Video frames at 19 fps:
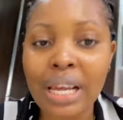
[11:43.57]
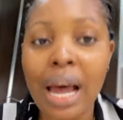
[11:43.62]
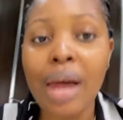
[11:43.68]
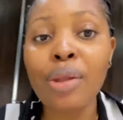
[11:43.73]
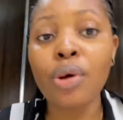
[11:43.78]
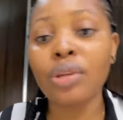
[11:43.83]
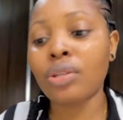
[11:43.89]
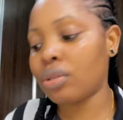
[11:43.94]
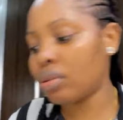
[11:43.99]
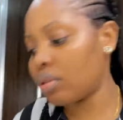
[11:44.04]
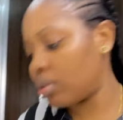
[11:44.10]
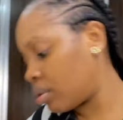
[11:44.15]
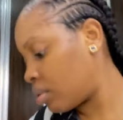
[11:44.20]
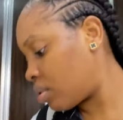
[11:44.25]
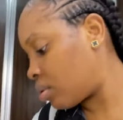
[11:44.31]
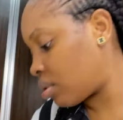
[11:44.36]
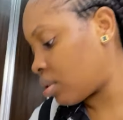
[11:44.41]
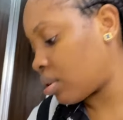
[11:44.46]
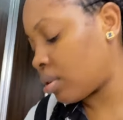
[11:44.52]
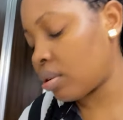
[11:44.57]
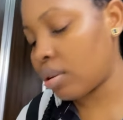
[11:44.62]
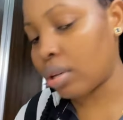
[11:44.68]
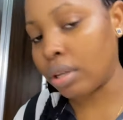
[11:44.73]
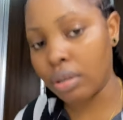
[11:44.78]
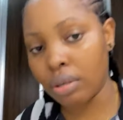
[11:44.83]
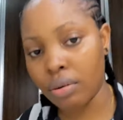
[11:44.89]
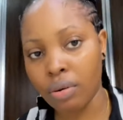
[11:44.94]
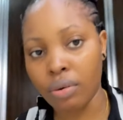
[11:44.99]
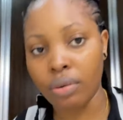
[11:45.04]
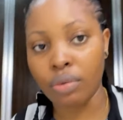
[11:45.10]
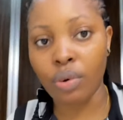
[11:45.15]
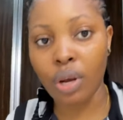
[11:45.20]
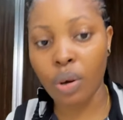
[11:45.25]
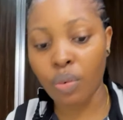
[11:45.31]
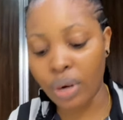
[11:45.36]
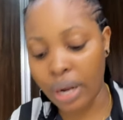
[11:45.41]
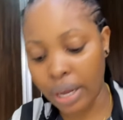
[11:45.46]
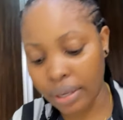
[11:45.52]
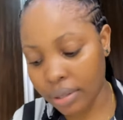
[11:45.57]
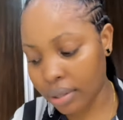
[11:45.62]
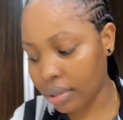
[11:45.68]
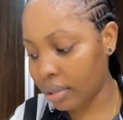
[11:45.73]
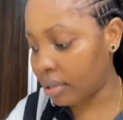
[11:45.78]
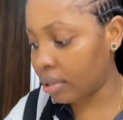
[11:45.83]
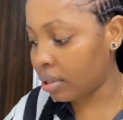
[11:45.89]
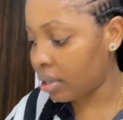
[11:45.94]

They are not. Hey God, where will I sit?